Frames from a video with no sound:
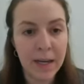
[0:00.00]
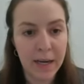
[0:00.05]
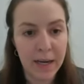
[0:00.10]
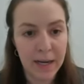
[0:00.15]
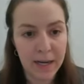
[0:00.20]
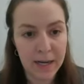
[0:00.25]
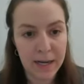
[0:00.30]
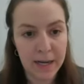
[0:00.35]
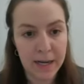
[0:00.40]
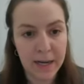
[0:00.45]

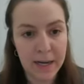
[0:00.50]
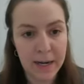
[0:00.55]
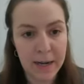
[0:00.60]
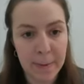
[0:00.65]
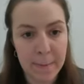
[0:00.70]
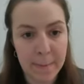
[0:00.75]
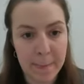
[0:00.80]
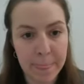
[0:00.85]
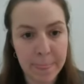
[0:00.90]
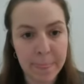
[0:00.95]

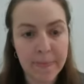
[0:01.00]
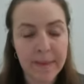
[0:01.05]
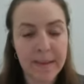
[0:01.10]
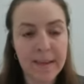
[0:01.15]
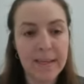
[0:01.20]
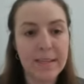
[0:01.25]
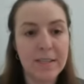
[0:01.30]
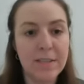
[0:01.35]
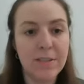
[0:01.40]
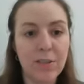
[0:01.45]
Um,
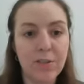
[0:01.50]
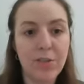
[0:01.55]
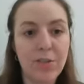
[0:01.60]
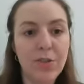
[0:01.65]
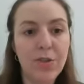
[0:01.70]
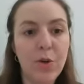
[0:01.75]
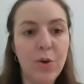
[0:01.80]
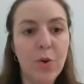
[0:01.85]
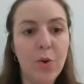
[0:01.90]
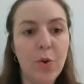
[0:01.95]

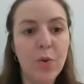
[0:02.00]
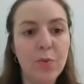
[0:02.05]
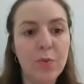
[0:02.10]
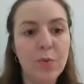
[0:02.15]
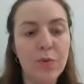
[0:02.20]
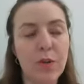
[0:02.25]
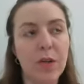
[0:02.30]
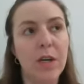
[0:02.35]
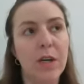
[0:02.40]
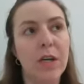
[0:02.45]

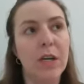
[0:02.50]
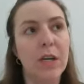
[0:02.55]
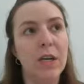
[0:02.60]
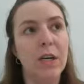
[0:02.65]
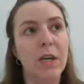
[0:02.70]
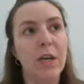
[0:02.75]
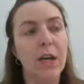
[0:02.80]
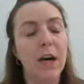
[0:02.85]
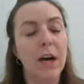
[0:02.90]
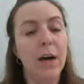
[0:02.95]
so,
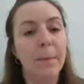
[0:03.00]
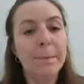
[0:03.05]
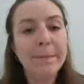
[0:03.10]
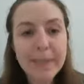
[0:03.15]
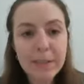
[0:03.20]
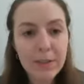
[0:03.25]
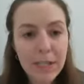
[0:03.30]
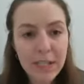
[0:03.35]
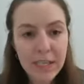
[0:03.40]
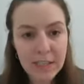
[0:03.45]
uh,
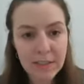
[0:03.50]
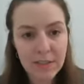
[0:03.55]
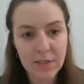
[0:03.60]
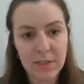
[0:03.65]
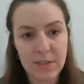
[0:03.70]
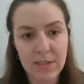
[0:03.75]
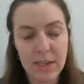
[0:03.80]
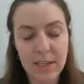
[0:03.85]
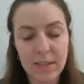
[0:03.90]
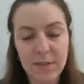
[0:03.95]
building a
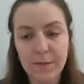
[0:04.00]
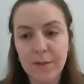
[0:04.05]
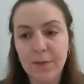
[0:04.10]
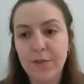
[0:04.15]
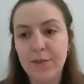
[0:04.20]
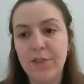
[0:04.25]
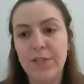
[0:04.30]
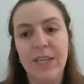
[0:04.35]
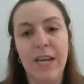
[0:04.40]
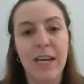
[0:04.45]
successful
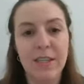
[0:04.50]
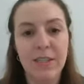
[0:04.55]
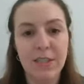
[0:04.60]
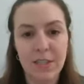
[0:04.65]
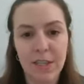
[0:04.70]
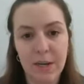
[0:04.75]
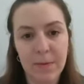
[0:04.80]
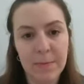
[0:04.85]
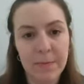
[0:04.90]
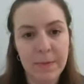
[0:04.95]
SaaS
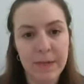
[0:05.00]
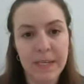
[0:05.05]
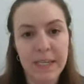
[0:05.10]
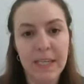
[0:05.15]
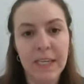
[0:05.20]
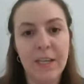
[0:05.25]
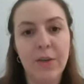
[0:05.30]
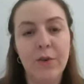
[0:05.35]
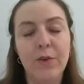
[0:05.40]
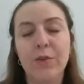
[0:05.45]

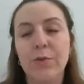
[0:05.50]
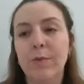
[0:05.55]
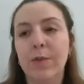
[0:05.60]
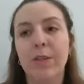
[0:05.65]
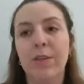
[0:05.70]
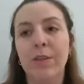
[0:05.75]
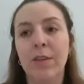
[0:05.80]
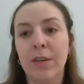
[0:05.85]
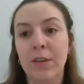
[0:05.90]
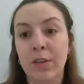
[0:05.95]
company goes
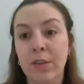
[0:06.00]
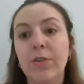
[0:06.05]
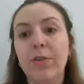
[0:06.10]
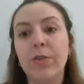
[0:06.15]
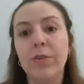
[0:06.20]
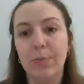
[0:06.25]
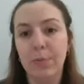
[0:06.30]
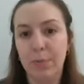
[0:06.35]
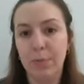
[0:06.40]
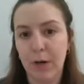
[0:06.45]
beyond a
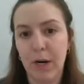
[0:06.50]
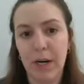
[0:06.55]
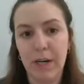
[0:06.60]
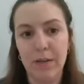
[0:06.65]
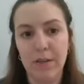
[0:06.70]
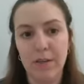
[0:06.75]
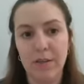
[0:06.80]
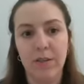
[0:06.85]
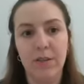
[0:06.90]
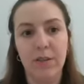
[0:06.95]
good
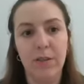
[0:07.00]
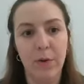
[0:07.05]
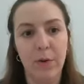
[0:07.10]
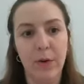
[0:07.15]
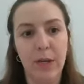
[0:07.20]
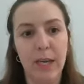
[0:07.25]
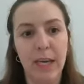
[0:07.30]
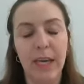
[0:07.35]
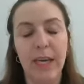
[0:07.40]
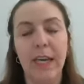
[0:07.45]
product,
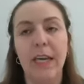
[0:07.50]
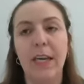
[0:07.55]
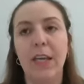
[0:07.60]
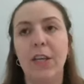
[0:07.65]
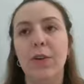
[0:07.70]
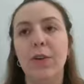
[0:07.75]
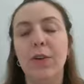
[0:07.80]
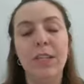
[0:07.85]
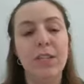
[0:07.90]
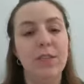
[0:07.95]
okay?
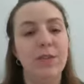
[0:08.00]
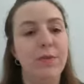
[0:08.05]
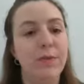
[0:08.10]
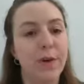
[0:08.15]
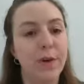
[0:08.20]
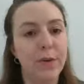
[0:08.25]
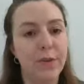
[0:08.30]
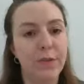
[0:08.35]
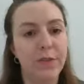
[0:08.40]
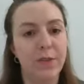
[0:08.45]
You need to
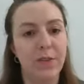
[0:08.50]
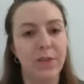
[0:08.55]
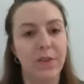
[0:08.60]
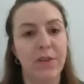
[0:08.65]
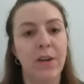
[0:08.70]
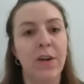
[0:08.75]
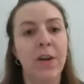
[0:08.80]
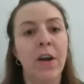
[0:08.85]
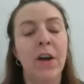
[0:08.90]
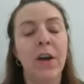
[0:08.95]
focus
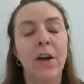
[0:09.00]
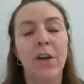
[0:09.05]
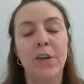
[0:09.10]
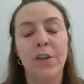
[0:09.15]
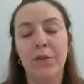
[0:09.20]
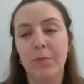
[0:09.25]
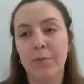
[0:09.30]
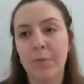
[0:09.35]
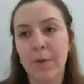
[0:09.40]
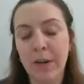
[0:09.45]
on
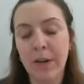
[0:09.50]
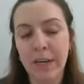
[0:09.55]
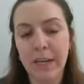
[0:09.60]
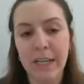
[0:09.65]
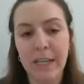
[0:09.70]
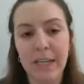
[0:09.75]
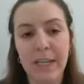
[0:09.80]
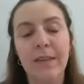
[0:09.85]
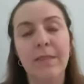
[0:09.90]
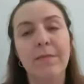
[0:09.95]

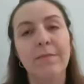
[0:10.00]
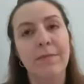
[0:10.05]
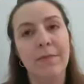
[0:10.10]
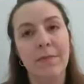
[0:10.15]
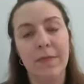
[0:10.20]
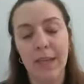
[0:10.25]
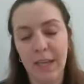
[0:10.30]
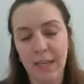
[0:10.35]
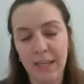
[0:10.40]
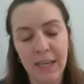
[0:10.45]
marketing
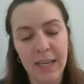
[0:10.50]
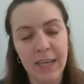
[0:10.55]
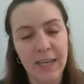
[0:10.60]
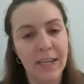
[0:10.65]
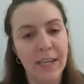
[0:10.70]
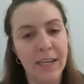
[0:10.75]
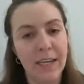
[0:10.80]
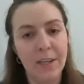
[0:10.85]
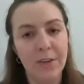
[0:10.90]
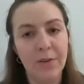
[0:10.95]
again
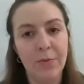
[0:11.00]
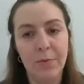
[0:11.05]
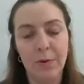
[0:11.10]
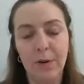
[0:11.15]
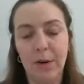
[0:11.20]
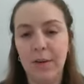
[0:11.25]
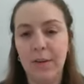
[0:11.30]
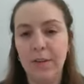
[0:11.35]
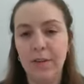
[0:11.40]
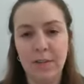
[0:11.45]
getting your
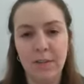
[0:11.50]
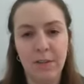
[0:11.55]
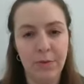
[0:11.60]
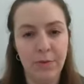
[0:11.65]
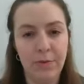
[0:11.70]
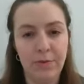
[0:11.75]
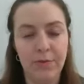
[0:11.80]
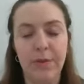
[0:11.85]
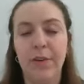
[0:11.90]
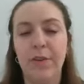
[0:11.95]
product you know
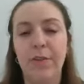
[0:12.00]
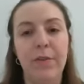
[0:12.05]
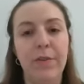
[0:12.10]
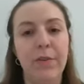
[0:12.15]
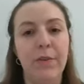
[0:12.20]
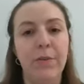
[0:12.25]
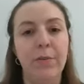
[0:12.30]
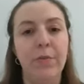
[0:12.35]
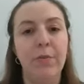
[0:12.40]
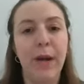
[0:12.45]
in front of
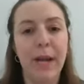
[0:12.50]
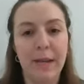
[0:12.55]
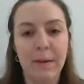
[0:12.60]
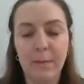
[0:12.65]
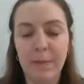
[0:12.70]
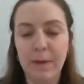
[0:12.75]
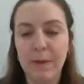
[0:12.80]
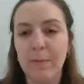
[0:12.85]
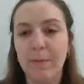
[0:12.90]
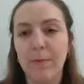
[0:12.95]
the
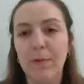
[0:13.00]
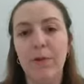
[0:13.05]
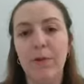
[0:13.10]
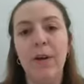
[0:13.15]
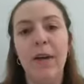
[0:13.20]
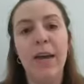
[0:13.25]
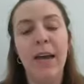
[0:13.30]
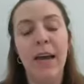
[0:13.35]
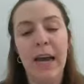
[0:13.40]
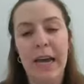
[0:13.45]
right
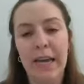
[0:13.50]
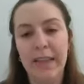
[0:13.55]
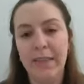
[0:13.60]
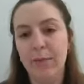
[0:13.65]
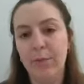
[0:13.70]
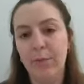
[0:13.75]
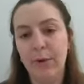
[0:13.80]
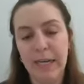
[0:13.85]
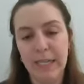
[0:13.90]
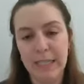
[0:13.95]
people at the
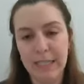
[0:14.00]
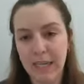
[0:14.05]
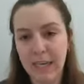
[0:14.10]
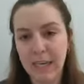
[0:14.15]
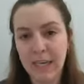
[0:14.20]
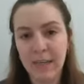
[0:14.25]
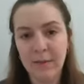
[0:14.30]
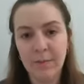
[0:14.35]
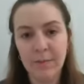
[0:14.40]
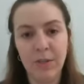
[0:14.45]
right
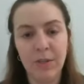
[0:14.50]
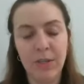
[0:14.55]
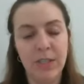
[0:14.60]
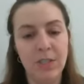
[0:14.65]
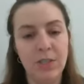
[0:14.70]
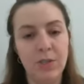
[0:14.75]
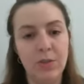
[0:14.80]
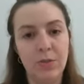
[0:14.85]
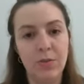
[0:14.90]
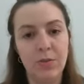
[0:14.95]
time you need
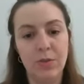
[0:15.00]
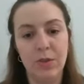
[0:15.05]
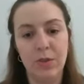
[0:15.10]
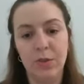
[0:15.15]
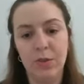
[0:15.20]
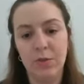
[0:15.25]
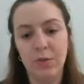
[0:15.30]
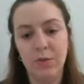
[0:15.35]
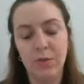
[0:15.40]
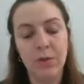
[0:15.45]
to you
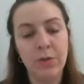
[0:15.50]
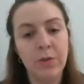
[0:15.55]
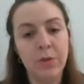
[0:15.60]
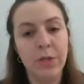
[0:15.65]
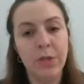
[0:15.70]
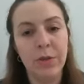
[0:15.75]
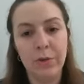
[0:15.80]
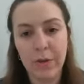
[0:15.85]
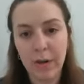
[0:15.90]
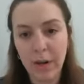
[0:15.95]
know know
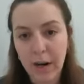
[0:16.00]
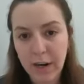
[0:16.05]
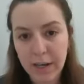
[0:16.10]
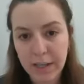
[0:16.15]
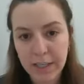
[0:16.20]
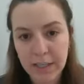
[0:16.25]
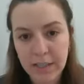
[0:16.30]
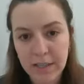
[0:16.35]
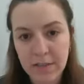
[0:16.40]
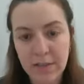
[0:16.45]
your
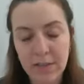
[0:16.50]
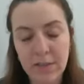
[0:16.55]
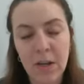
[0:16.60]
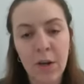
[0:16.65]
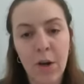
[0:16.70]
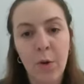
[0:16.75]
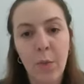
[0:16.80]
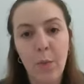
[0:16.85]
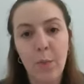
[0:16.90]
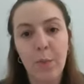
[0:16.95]
audience
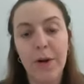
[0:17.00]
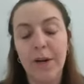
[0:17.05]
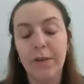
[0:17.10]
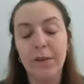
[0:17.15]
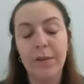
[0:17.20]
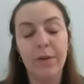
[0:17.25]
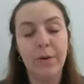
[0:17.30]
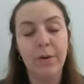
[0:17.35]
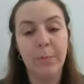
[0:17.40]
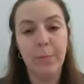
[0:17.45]
what are
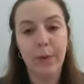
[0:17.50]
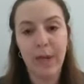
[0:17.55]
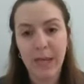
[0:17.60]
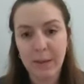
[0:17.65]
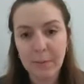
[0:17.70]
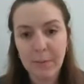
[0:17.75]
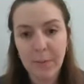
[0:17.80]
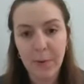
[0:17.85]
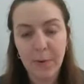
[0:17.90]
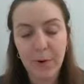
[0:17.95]
their
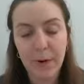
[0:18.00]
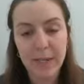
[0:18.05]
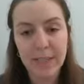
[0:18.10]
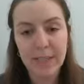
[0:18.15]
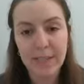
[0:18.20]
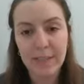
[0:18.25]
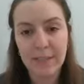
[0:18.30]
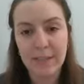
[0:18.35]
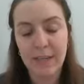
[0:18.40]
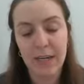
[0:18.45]
pain
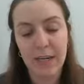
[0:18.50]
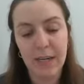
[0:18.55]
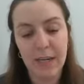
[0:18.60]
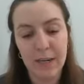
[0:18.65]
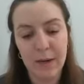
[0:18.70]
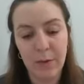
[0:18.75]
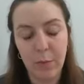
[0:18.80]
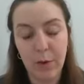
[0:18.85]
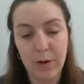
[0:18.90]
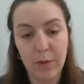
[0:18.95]
points,
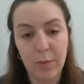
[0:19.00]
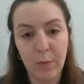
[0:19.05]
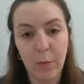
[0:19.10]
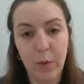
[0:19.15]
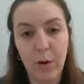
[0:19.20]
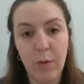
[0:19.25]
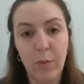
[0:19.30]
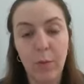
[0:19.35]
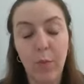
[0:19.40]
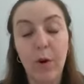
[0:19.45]
uh, what,
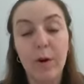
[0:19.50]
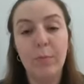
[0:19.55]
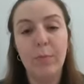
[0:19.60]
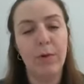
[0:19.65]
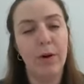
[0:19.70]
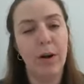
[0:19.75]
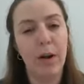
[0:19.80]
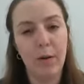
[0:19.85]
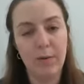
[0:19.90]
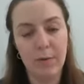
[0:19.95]
what, what
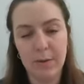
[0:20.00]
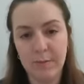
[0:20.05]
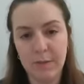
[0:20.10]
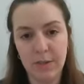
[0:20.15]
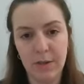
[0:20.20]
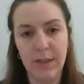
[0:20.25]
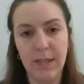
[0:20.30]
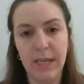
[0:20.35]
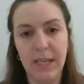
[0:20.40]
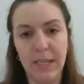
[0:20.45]
problems
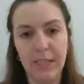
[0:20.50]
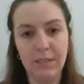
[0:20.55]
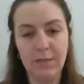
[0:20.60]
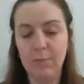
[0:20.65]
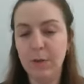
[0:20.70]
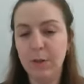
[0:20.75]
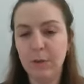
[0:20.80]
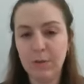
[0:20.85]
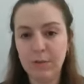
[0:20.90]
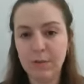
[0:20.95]
are they
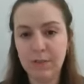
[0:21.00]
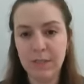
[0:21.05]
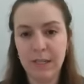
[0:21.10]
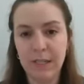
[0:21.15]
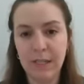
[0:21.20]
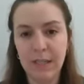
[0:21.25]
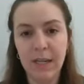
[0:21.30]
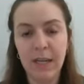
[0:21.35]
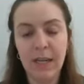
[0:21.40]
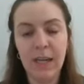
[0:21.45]

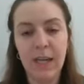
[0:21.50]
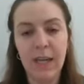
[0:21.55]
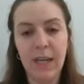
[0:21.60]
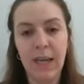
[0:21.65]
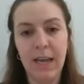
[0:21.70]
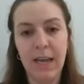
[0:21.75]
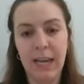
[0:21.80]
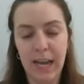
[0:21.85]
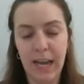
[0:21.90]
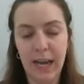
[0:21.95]
experiencing,
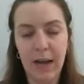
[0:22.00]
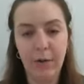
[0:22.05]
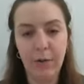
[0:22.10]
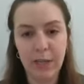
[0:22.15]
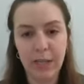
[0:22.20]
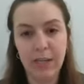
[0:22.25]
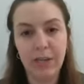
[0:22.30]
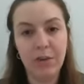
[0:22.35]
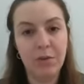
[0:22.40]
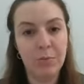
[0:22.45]
and how
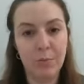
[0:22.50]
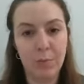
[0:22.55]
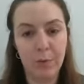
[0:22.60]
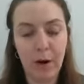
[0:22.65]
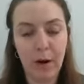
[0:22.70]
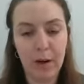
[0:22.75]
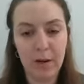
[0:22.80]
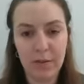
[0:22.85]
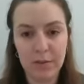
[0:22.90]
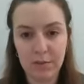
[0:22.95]
can your
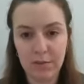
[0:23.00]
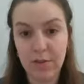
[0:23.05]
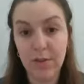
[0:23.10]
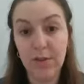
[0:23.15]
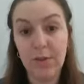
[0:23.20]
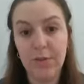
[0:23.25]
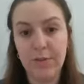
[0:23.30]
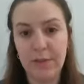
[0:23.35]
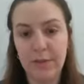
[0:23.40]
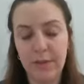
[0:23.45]
product
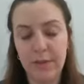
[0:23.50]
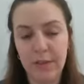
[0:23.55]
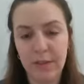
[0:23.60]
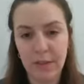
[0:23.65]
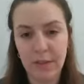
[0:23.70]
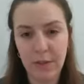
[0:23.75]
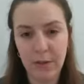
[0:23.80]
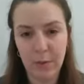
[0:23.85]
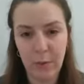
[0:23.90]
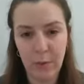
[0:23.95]
solve
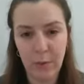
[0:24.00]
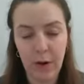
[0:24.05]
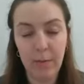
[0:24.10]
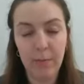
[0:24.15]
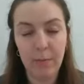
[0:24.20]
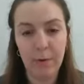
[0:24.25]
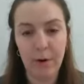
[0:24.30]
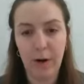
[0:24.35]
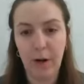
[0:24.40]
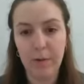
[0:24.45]
you know a
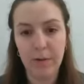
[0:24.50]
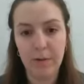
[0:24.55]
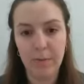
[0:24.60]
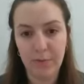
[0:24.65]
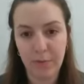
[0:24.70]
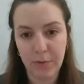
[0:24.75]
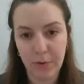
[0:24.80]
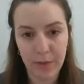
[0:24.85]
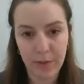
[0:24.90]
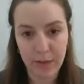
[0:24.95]
problem
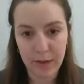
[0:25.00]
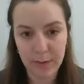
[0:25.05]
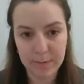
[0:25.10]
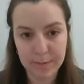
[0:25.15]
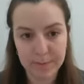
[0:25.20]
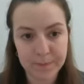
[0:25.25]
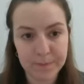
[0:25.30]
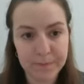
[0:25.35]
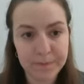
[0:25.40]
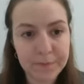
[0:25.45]
for them.
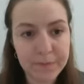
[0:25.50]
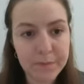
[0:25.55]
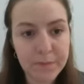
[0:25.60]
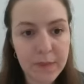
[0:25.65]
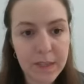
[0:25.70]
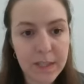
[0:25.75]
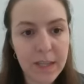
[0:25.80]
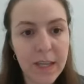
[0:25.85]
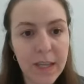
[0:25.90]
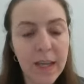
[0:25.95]

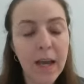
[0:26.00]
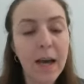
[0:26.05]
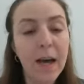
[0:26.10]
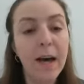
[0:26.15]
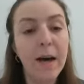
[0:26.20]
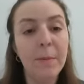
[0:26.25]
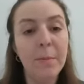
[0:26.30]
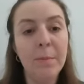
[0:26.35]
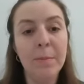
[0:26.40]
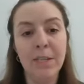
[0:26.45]

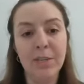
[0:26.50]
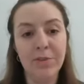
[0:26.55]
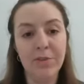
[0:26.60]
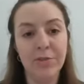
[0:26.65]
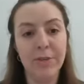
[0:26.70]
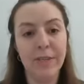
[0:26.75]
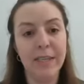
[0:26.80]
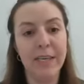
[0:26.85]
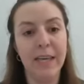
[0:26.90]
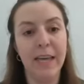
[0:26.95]
Uh,
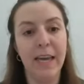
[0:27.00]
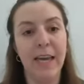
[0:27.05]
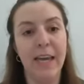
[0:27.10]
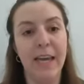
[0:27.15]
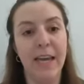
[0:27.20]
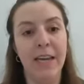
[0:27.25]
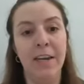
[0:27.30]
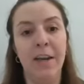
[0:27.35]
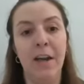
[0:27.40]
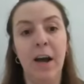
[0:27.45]
measuring
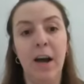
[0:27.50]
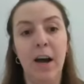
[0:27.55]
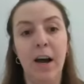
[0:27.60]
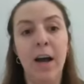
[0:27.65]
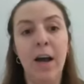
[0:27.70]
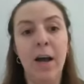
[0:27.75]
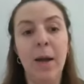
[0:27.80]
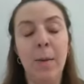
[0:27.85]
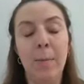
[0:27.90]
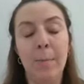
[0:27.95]
and
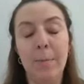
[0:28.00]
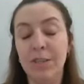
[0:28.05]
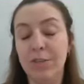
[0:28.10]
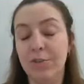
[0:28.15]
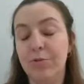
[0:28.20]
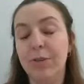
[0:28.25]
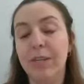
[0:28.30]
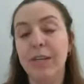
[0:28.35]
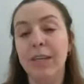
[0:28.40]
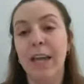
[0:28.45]

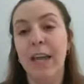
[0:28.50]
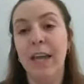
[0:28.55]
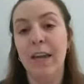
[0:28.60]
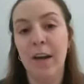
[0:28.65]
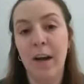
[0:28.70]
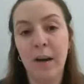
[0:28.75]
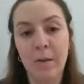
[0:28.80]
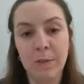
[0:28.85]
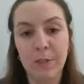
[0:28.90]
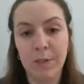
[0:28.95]
measuring and
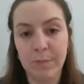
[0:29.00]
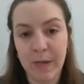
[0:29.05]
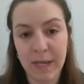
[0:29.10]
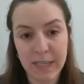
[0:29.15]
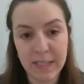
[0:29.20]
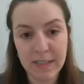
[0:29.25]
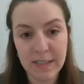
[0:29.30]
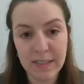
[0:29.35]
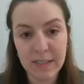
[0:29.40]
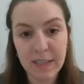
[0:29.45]

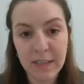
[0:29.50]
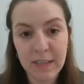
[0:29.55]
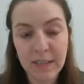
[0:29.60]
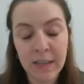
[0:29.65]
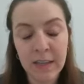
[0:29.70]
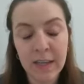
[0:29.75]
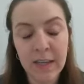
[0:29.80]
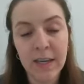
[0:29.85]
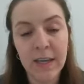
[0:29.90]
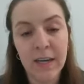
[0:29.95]

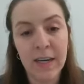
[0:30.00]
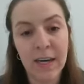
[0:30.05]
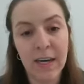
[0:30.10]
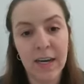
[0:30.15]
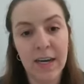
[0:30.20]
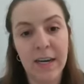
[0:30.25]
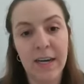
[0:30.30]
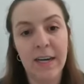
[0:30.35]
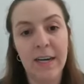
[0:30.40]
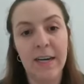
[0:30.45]
optimizing.
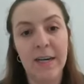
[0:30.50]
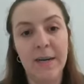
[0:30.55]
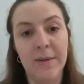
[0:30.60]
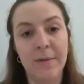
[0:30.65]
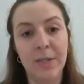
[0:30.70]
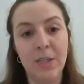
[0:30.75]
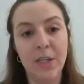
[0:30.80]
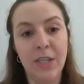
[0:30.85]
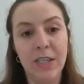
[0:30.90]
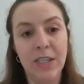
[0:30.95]
Uh,
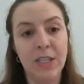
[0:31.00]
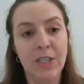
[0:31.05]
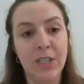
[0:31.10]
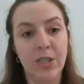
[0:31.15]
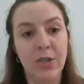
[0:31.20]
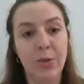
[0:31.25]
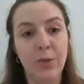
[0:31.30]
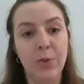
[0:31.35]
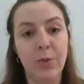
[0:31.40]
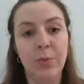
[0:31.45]
you need
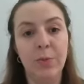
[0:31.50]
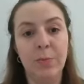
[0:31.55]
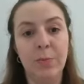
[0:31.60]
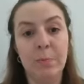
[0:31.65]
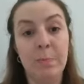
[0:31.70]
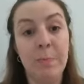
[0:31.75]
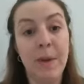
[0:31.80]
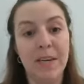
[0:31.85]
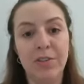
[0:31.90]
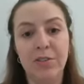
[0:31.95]
to
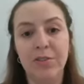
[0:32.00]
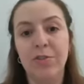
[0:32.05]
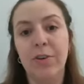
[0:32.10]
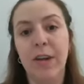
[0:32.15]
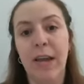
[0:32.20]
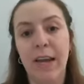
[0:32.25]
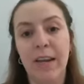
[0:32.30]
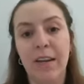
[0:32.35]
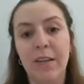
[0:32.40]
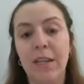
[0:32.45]
measure,
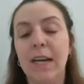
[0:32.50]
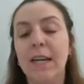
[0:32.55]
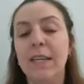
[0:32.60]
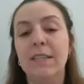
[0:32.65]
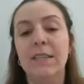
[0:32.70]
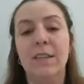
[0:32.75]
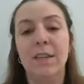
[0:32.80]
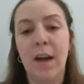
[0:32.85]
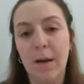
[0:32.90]
analyze, and